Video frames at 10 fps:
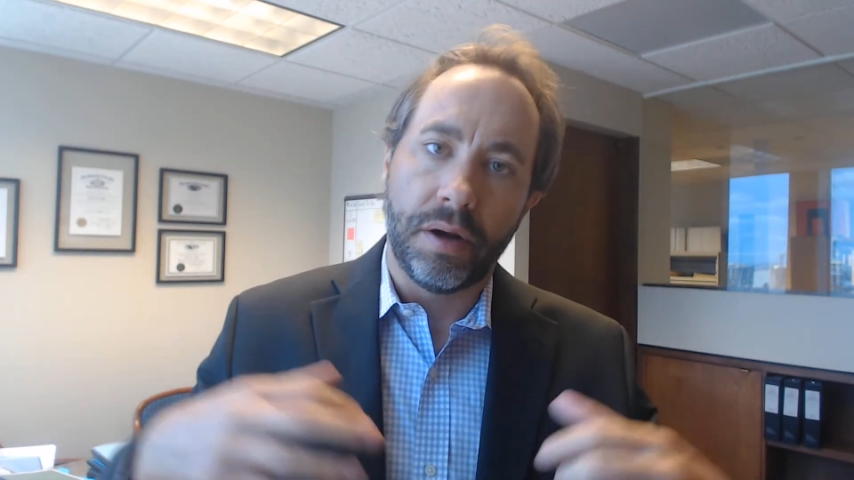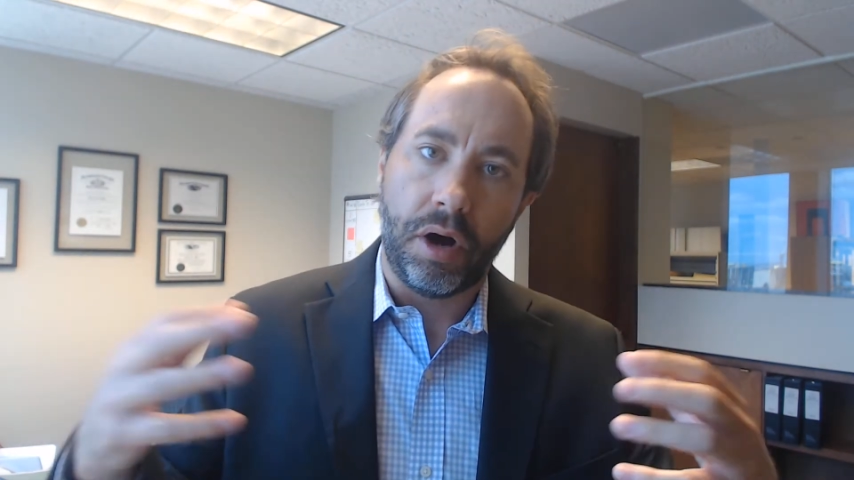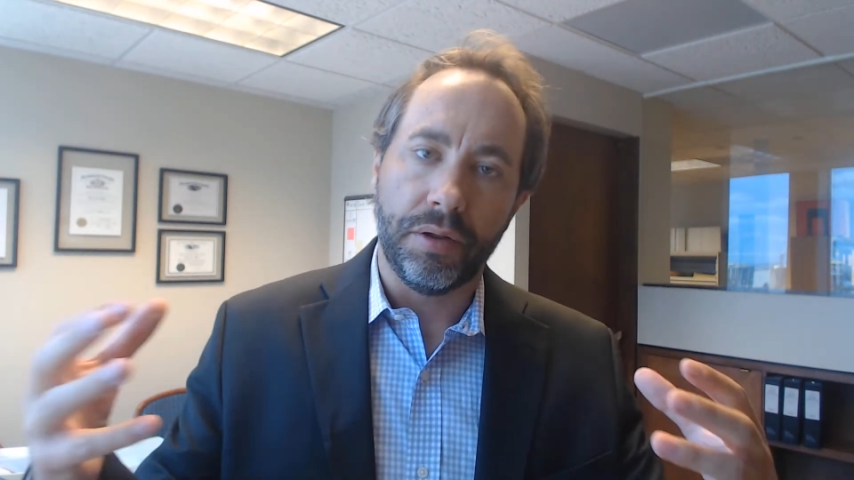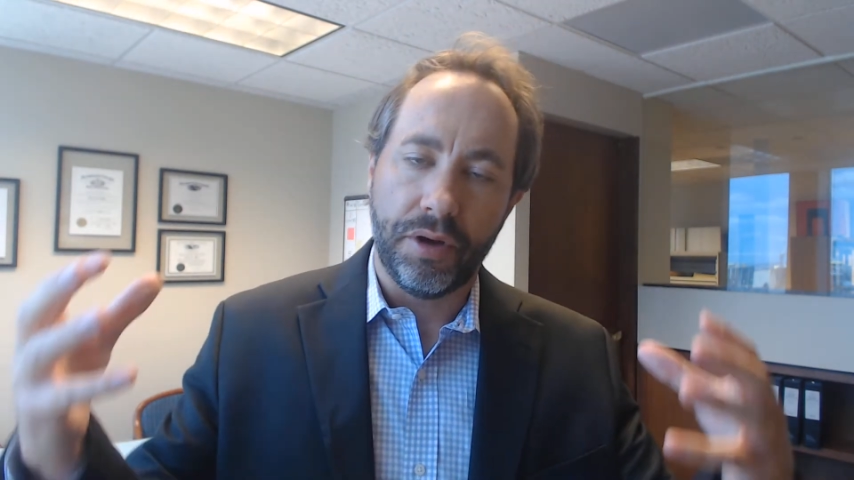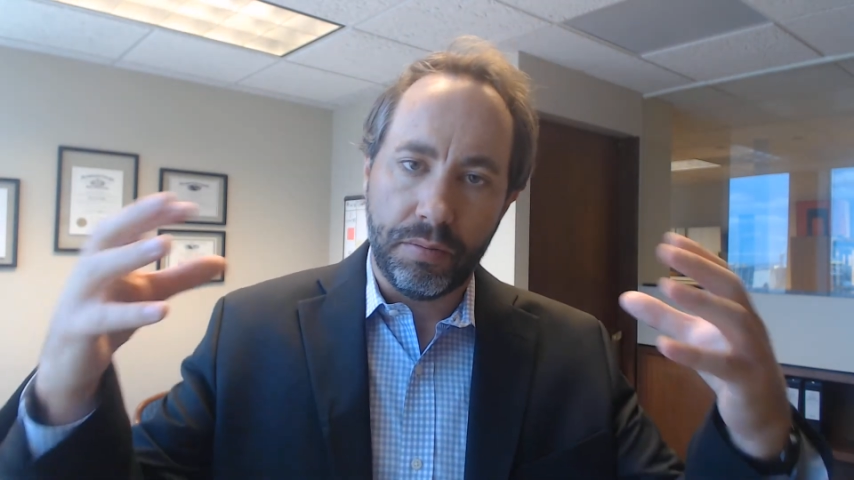
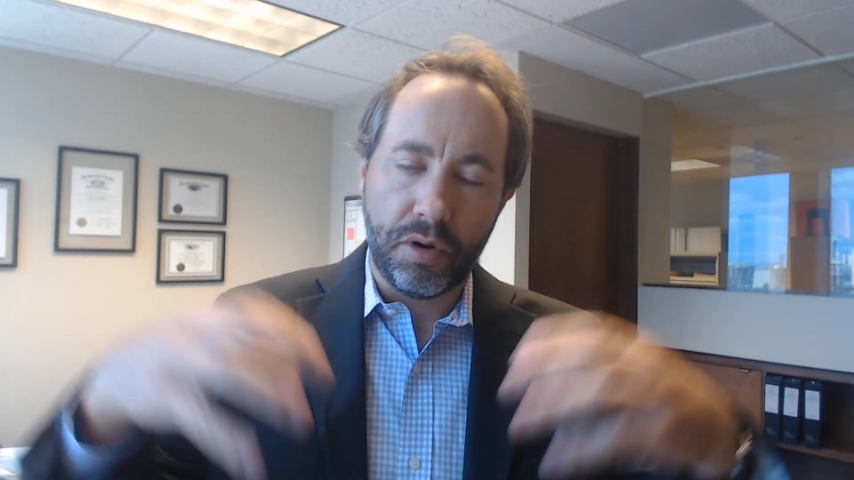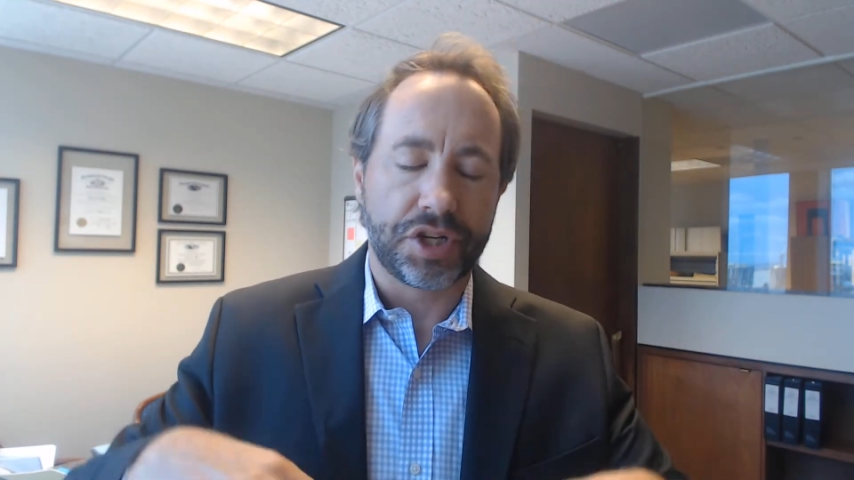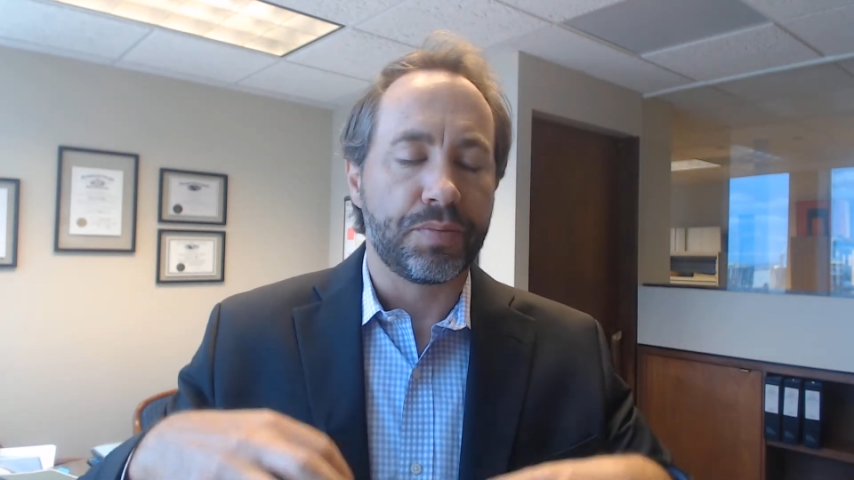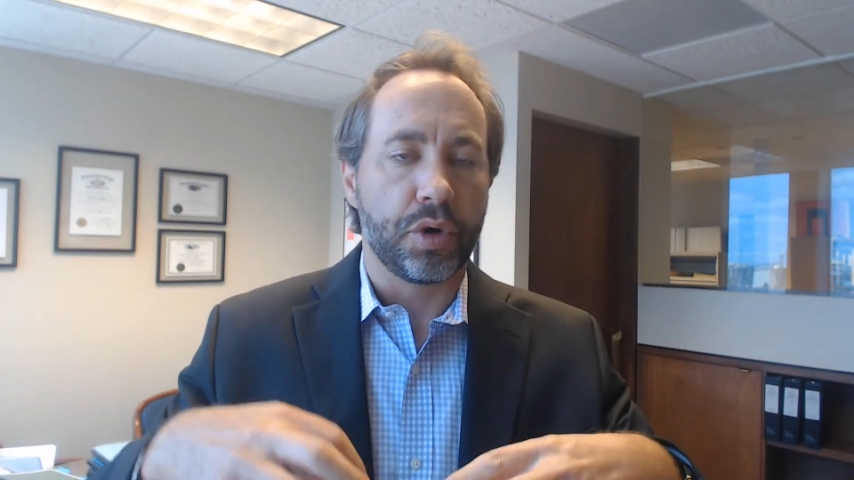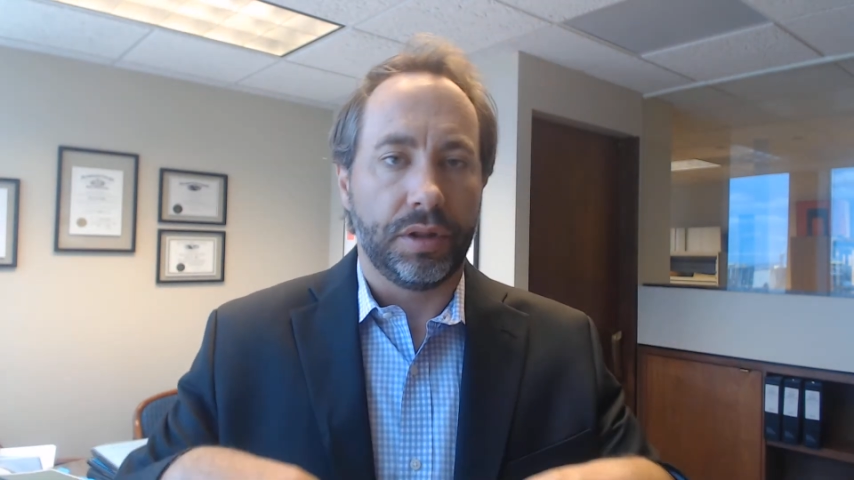although
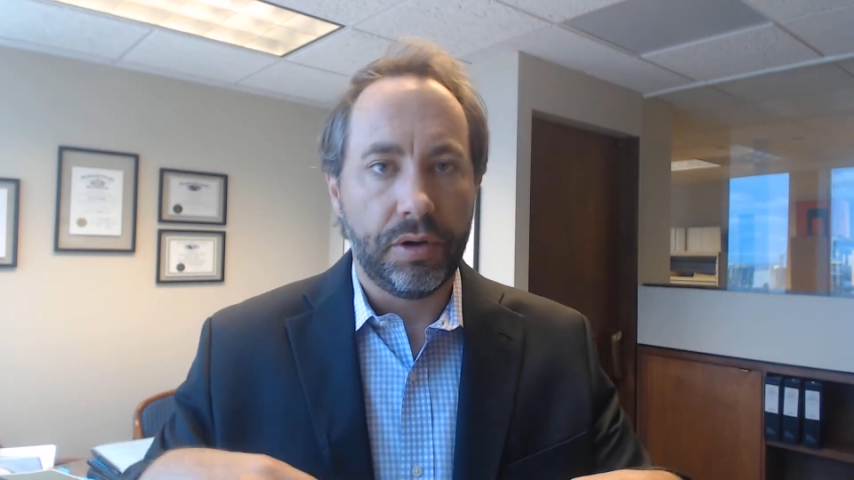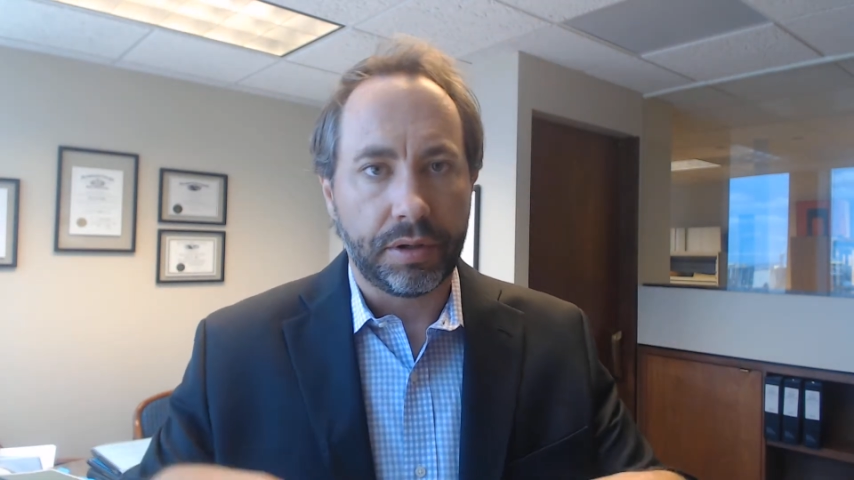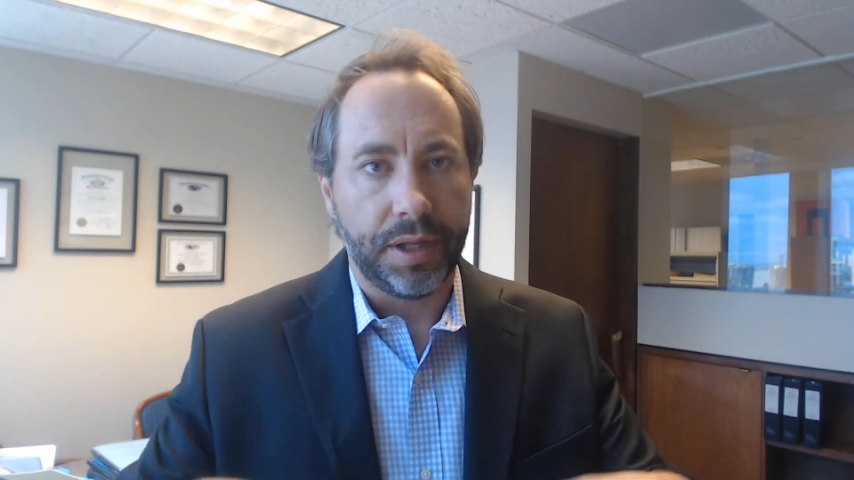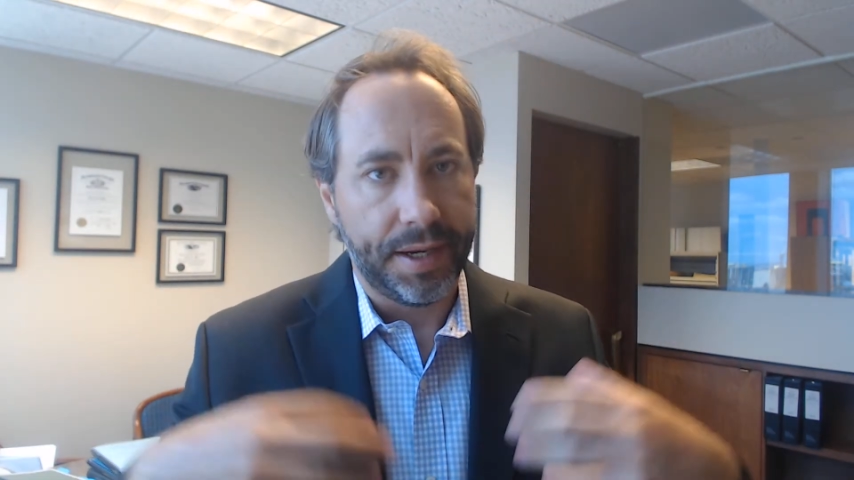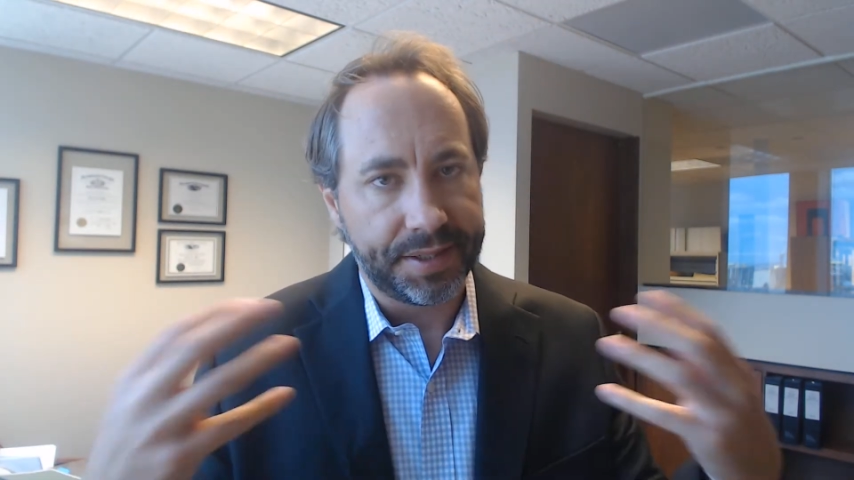much more
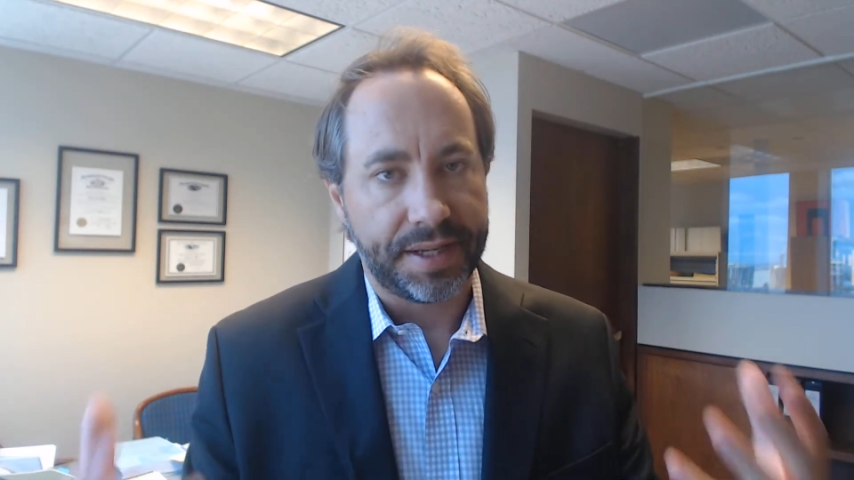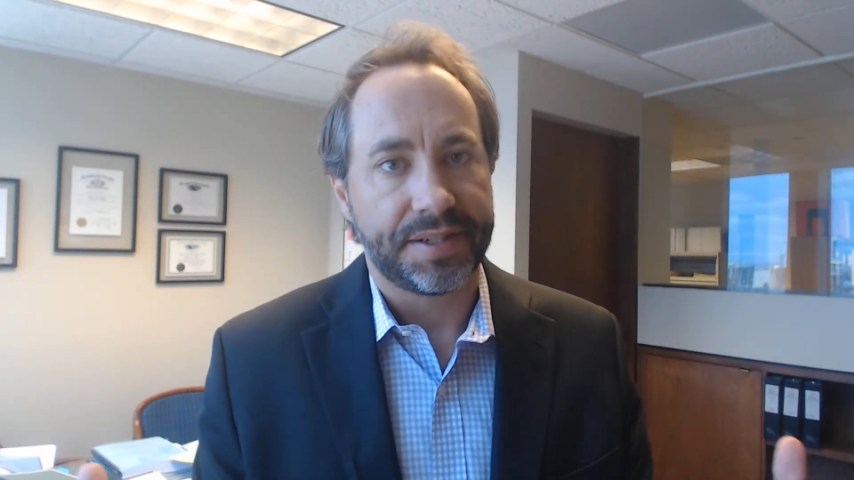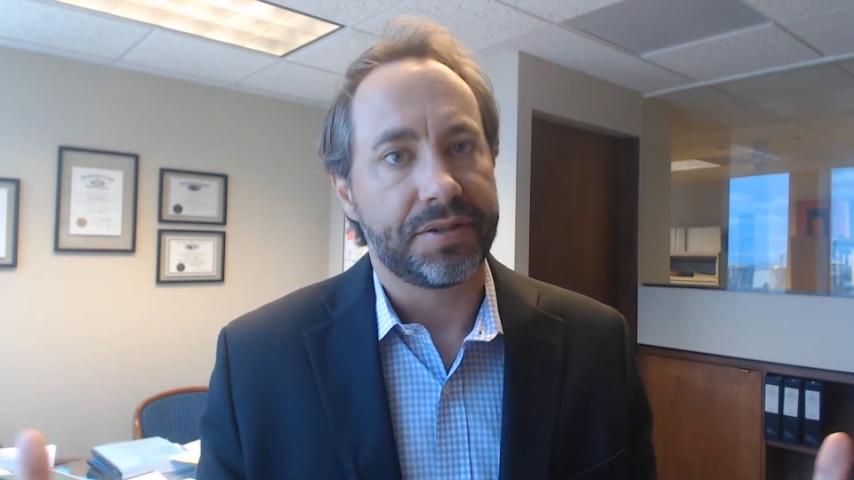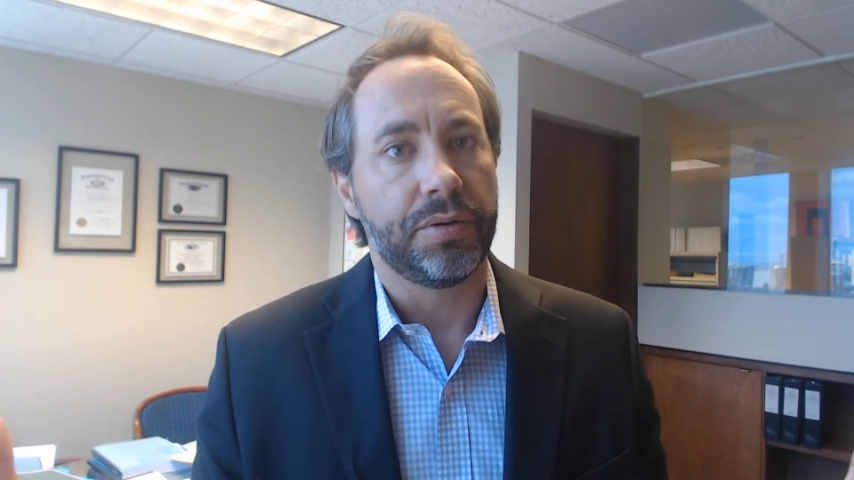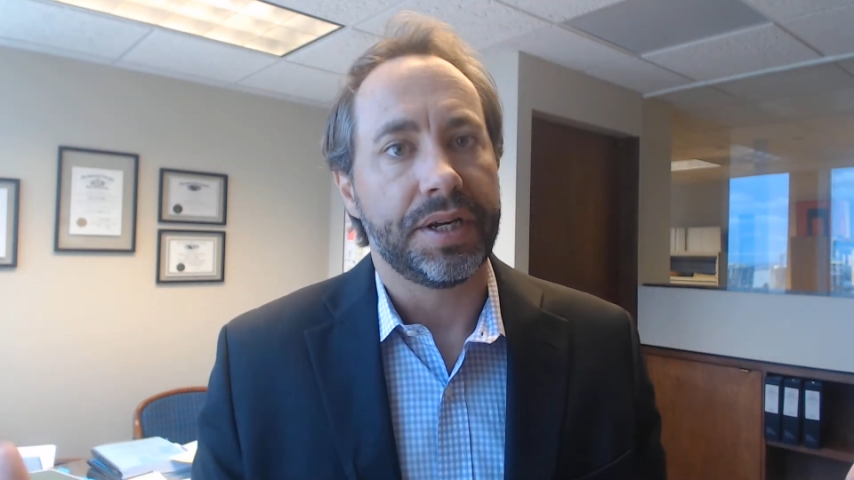localized as
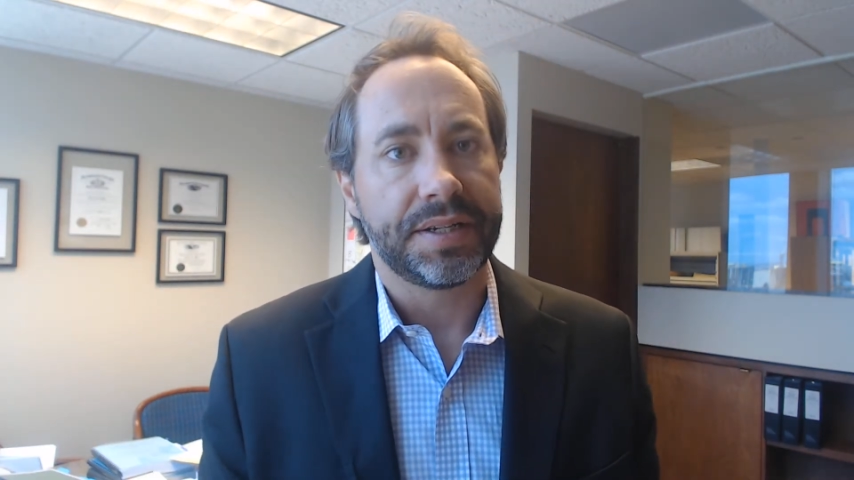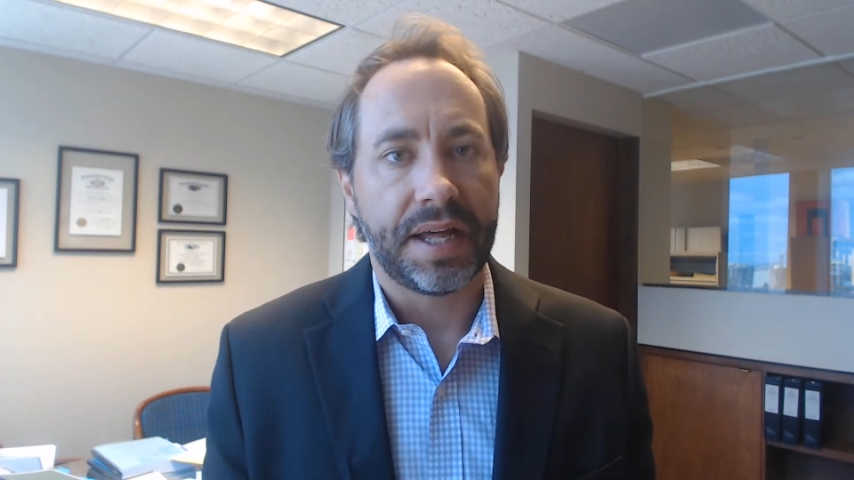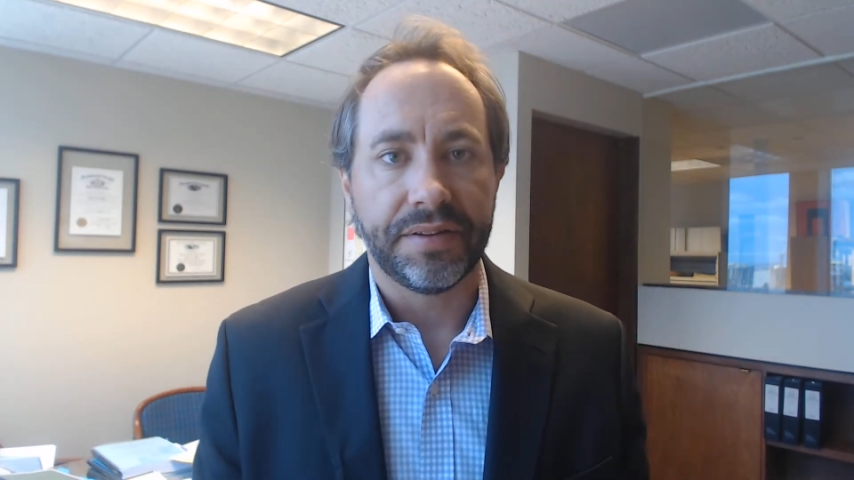it's only a 10th